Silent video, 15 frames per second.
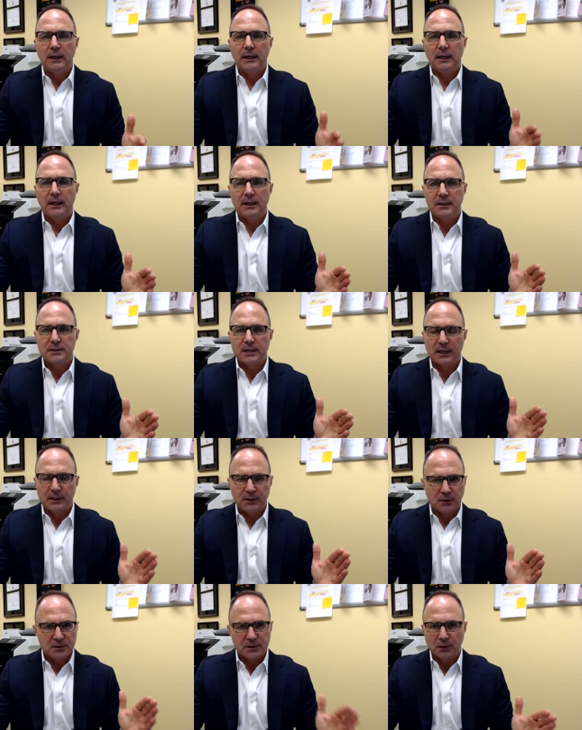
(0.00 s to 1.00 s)
is uh,
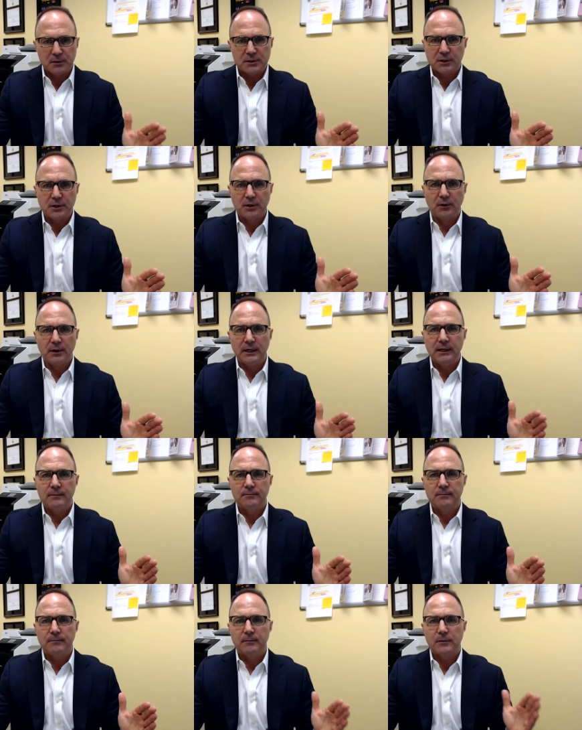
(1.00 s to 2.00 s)
your Social Security,
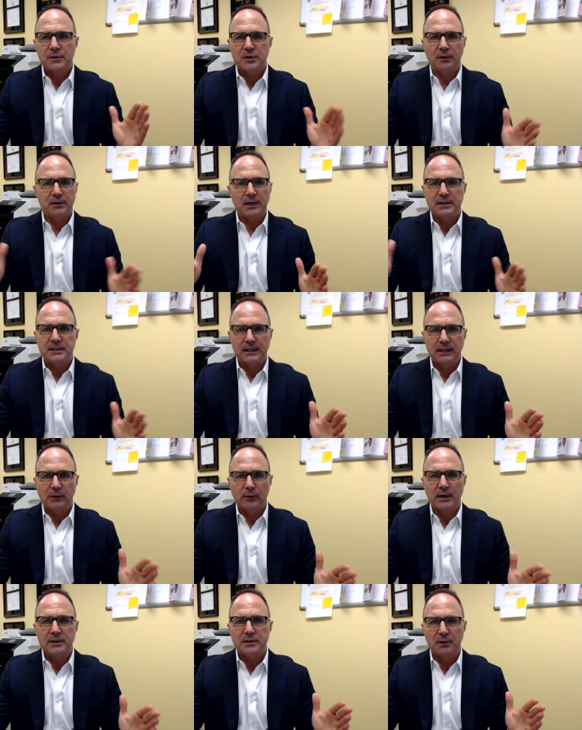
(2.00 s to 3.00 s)
so it doesn't
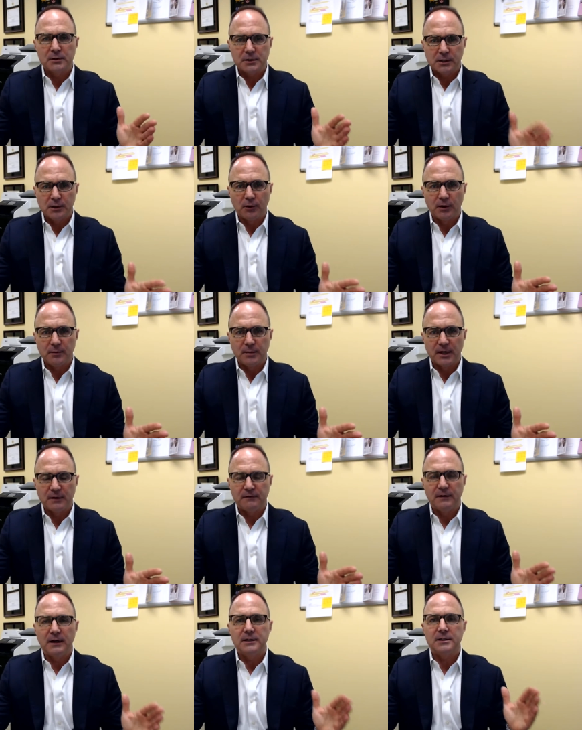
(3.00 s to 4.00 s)
integrate Social Security
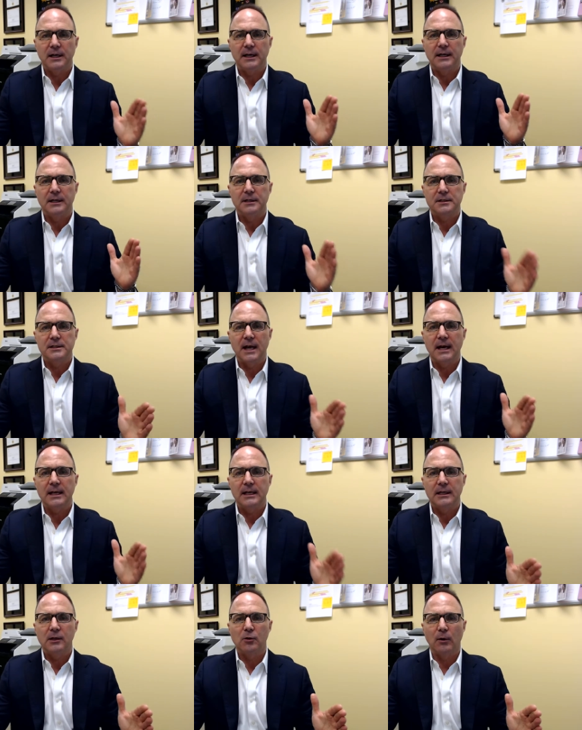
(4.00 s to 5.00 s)
benefits and it does not
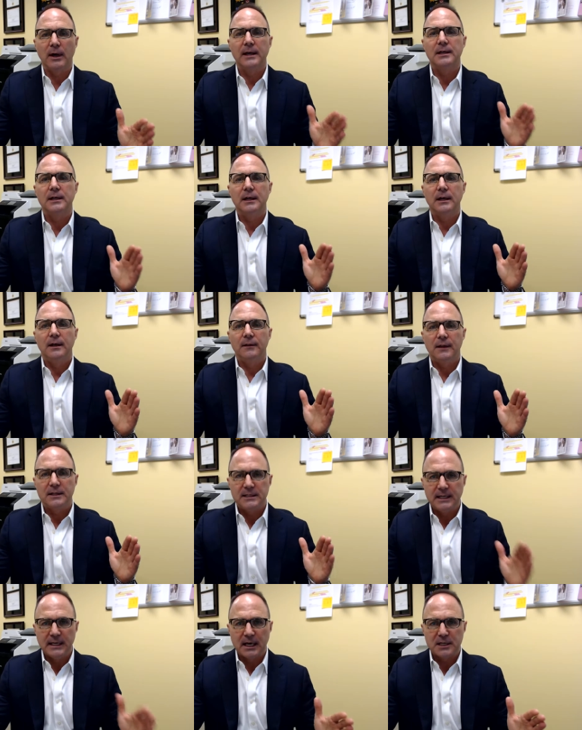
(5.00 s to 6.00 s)
integrate the
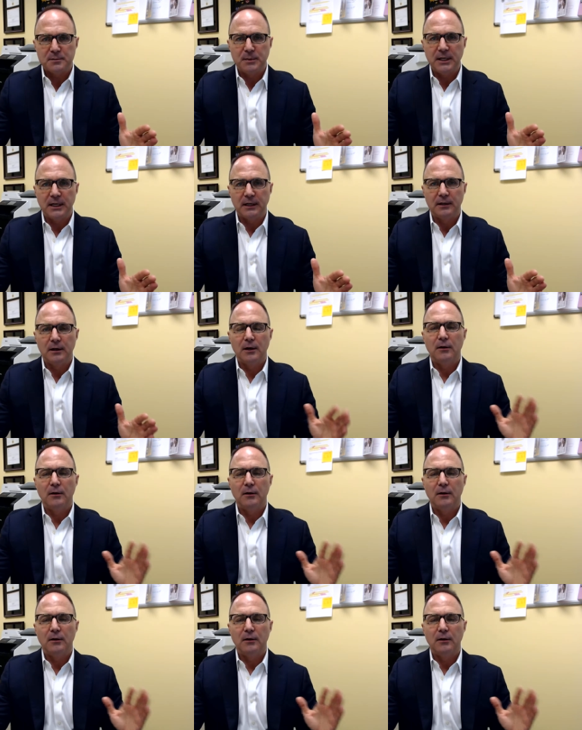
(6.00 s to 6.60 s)
TSP.